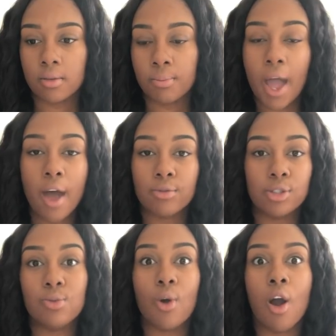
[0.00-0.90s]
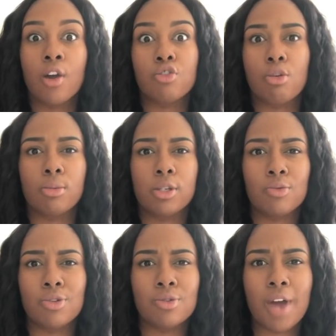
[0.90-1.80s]
pounds you are normally
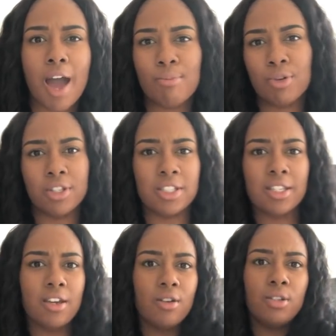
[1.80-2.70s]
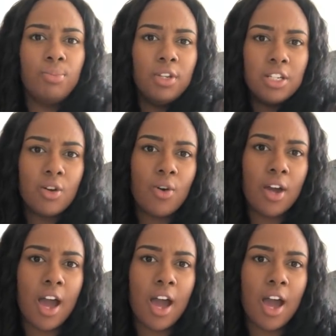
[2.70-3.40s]
when you hop on the scale, depending on